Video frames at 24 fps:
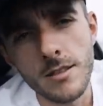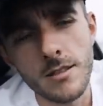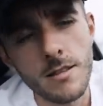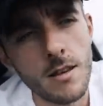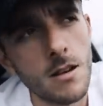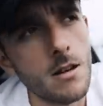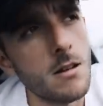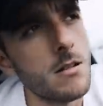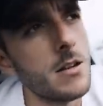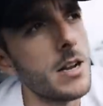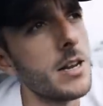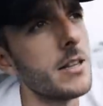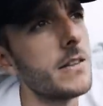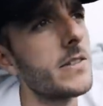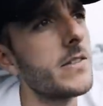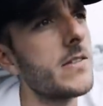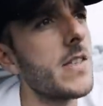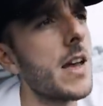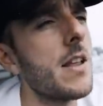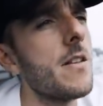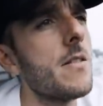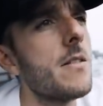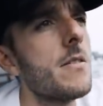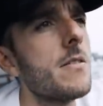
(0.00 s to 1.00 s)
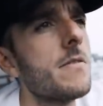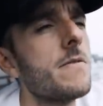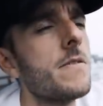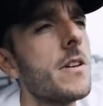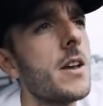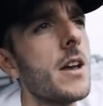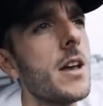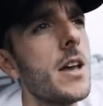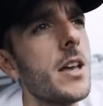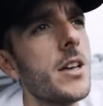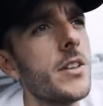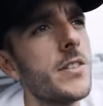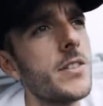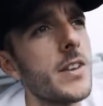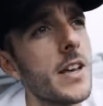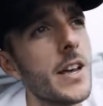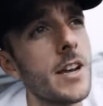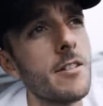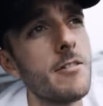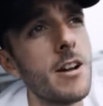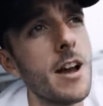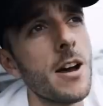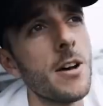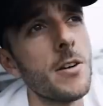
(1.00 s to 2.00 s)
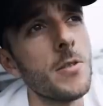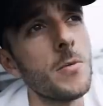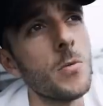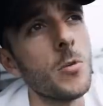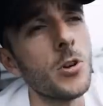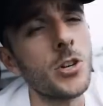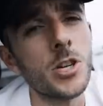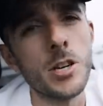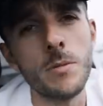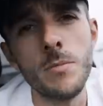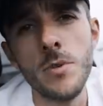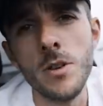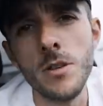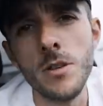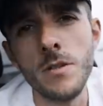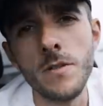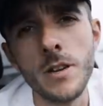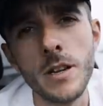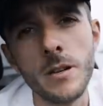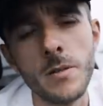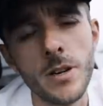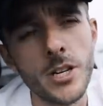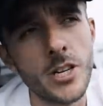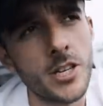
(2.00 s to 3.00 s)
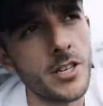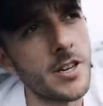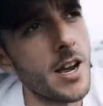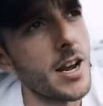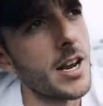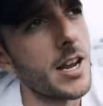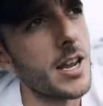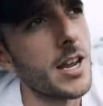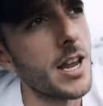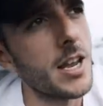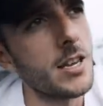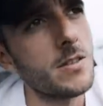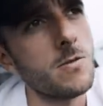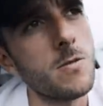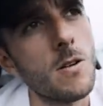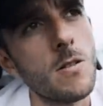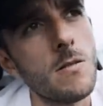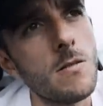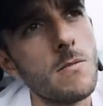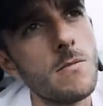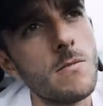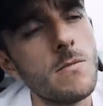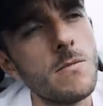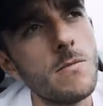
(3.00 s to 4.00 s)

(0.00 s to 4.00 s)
So instead of sitting around watching a movie, which is, I guess, what